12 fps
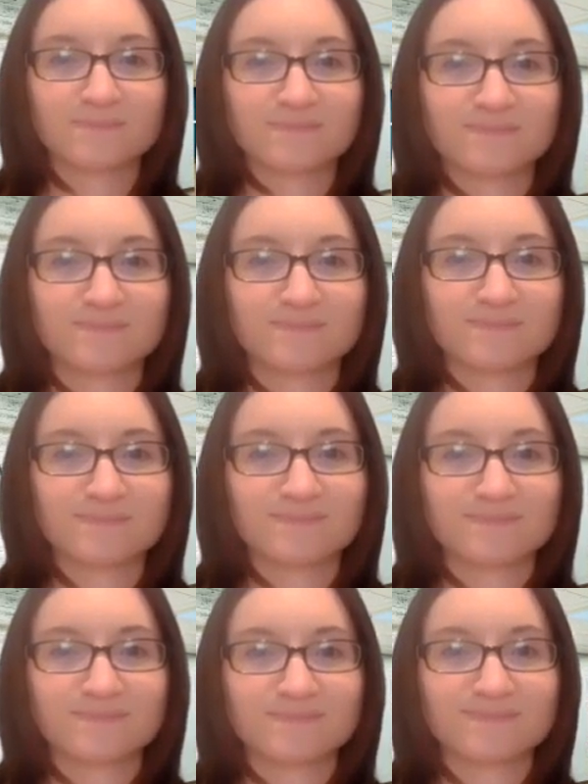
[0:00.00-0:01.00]

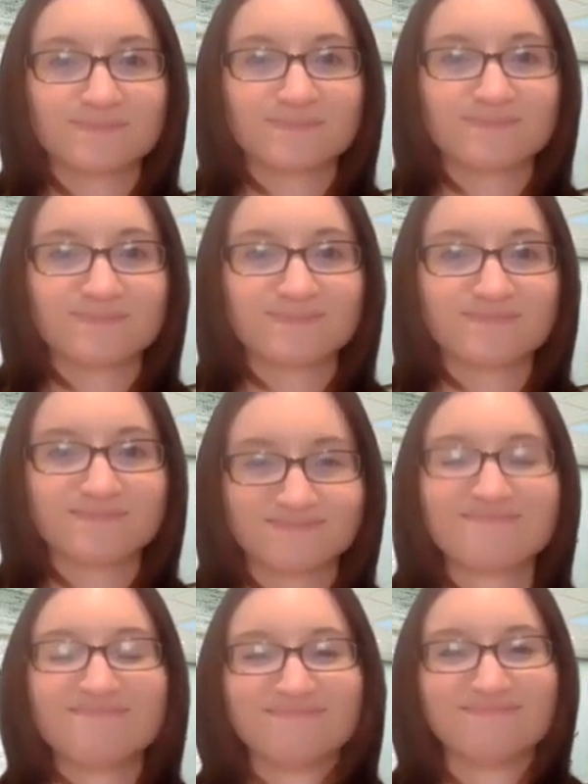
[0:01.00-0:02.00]

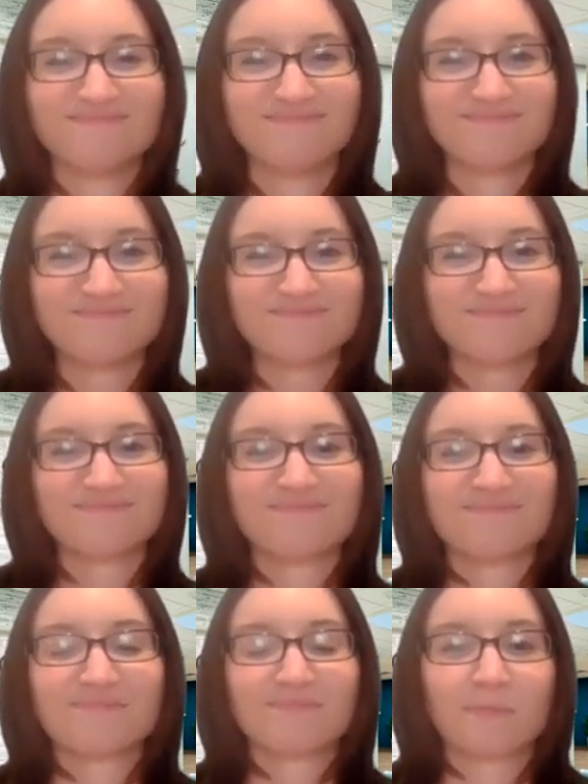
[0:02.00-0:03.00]

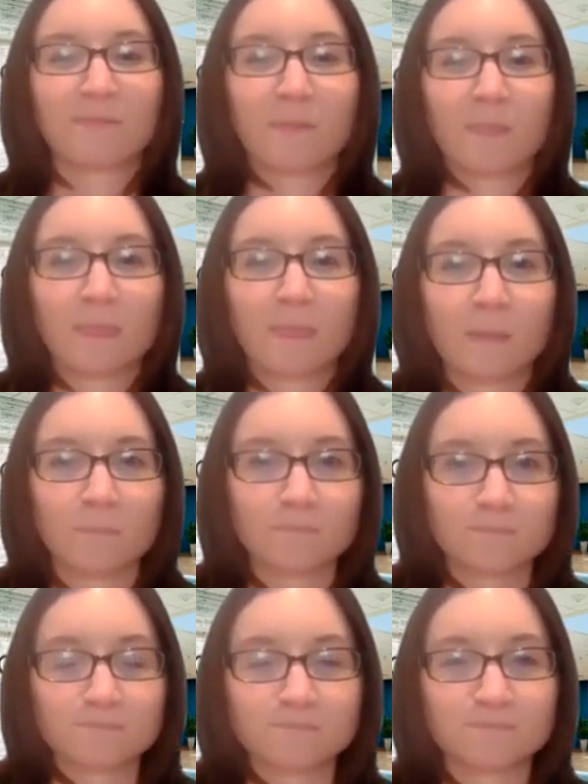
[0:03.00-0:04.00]

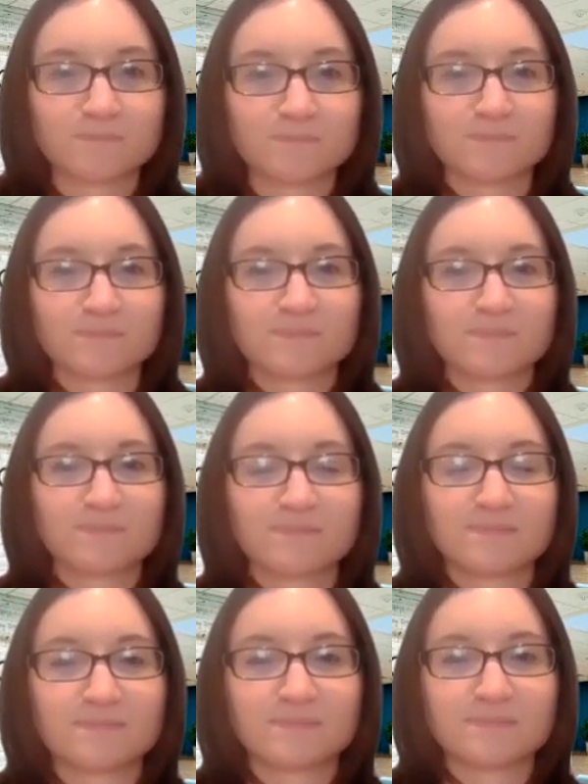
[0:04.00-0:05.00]

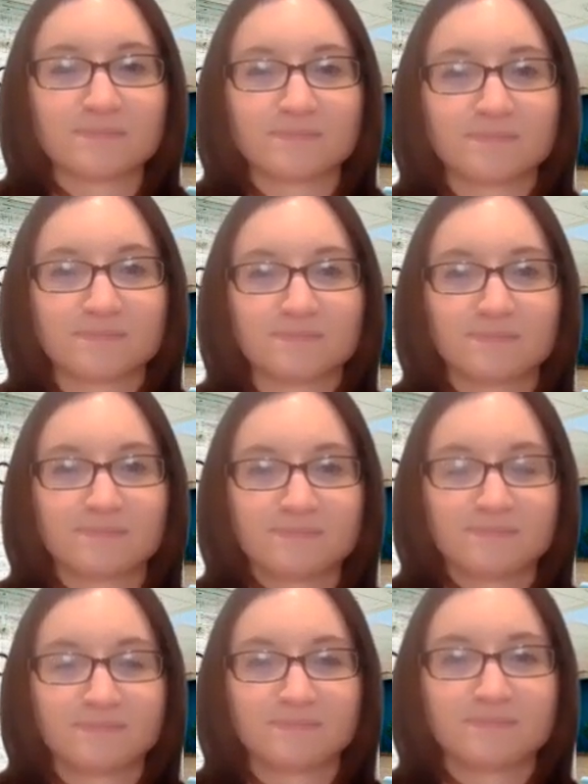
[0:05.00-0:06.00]

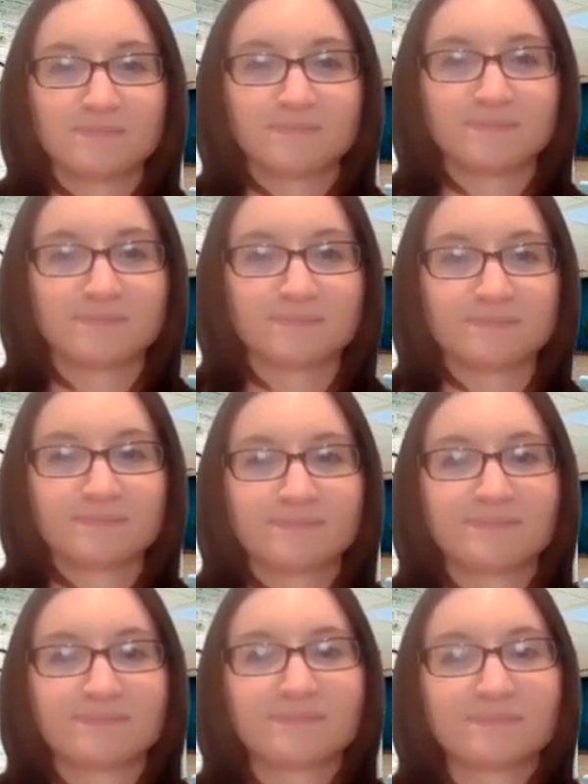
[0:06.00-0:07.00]

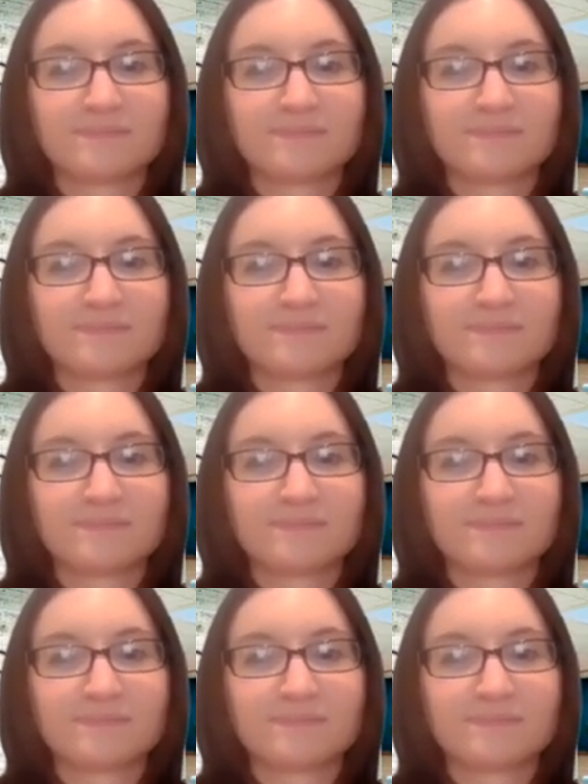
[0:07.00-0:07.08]
This person isn't speaking.